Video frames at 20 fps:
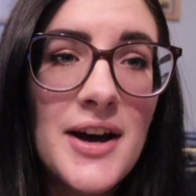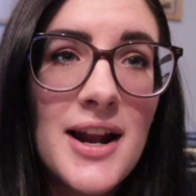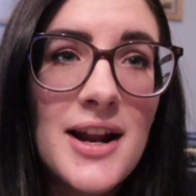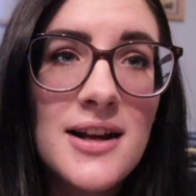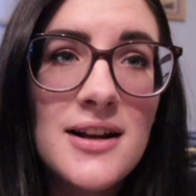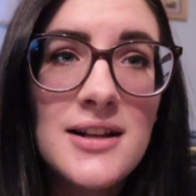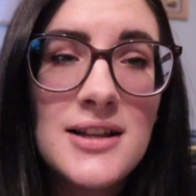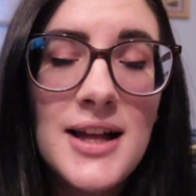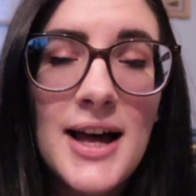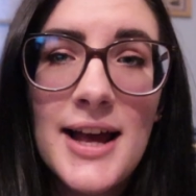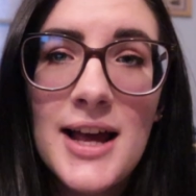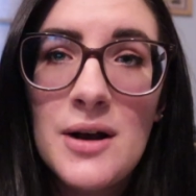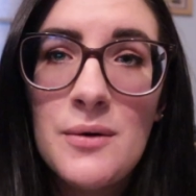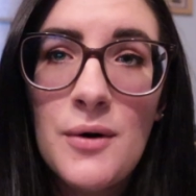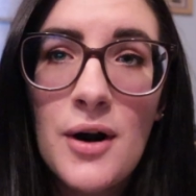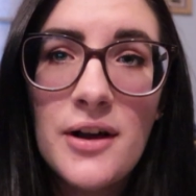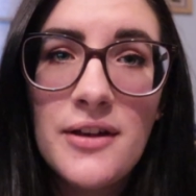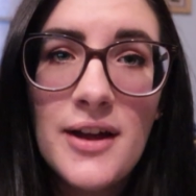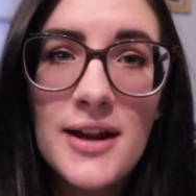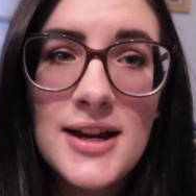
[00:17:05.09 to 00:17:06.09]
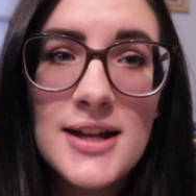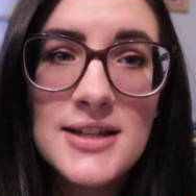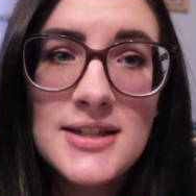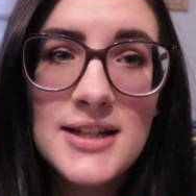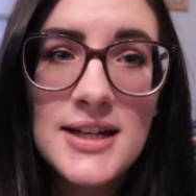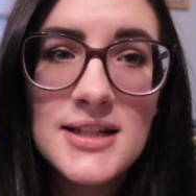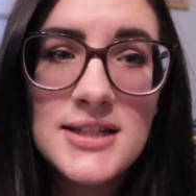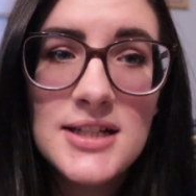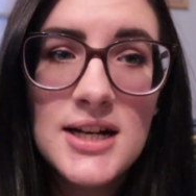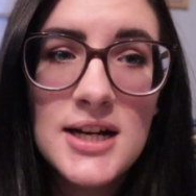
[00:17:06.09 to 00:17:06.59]
got a client work that I need
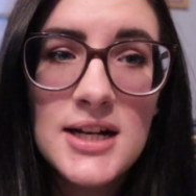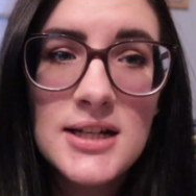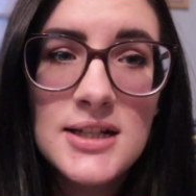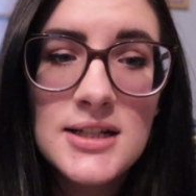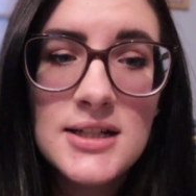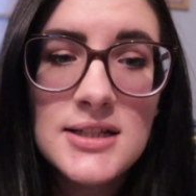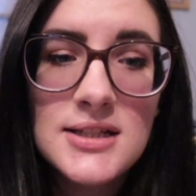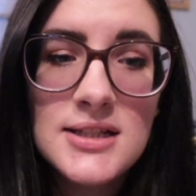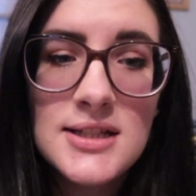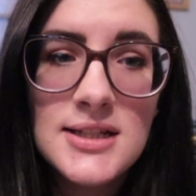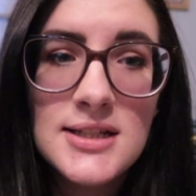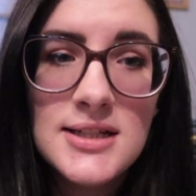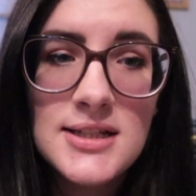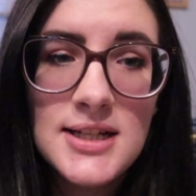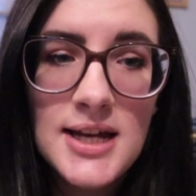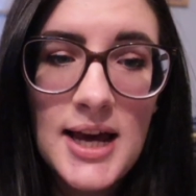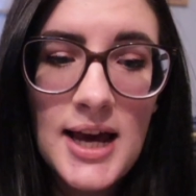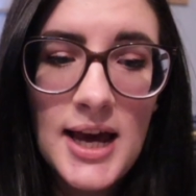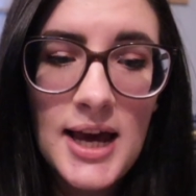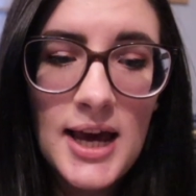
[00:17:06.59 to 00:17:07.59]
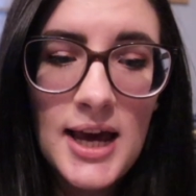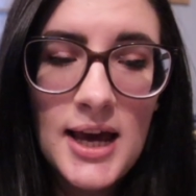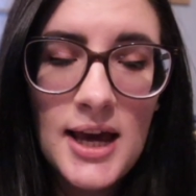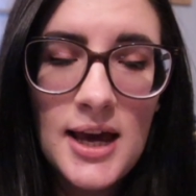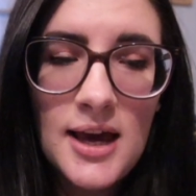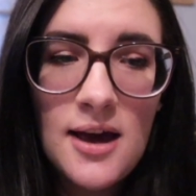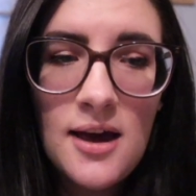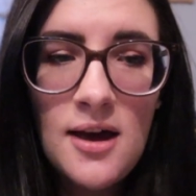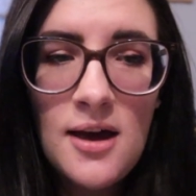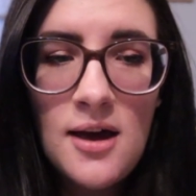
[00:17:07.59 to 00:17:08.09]
to get done
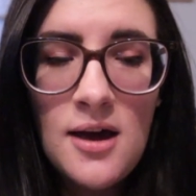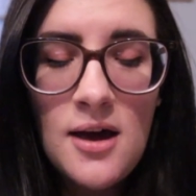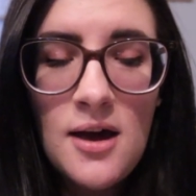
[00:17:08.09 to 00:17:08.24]
today.